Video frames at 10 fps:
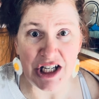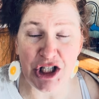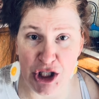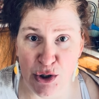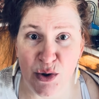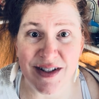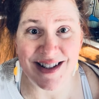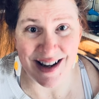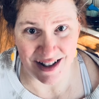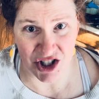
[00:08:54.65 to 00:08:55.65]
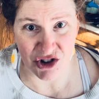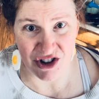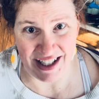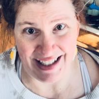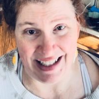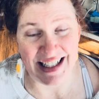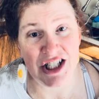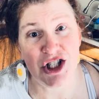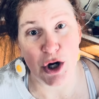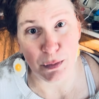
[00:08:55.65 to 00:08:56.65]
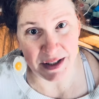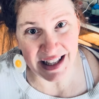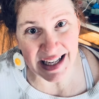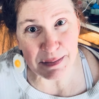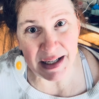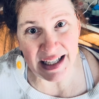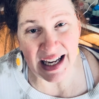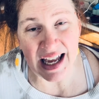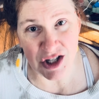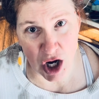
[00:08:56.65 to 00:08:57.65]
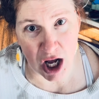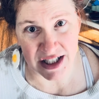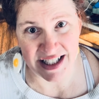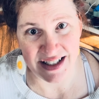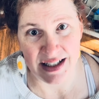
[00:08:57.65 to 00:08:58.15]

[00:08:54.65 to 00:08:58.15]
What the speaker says: do sunscreen. Don't be like me and not.